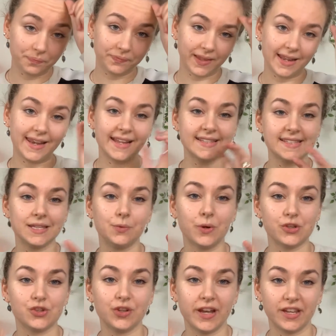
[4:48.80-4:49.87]
let's see
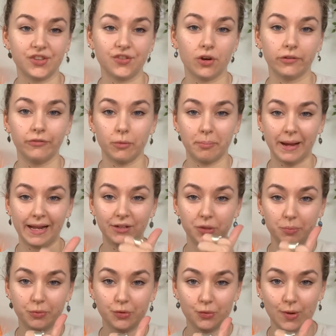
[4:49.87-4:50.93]
what you guys got for pile
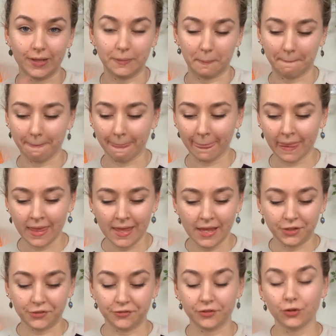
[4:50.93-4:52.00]
number 1.
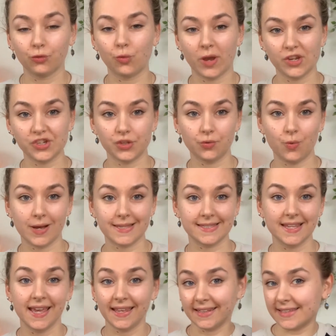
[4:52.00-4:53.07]
The first question was,
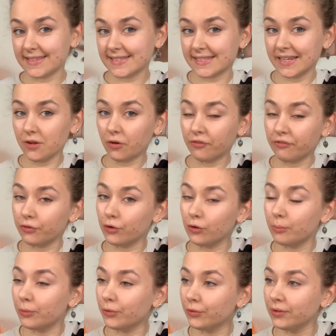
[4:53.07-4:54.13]
this Leo full
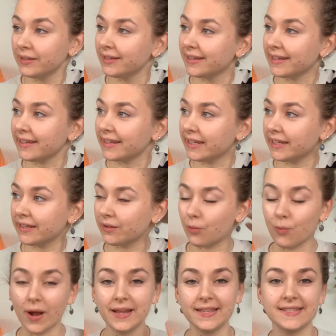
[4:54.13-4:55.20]
moon,
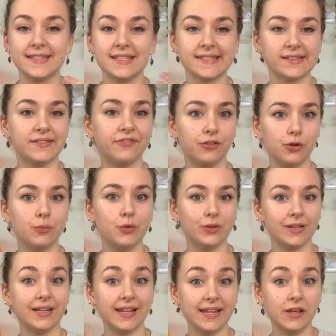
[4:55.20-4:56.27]
what is this full moon
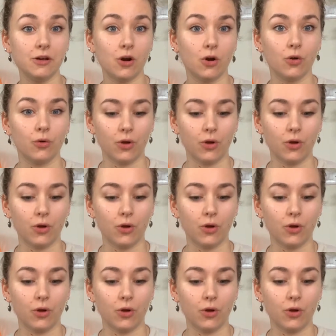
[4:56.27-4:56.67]
in Leo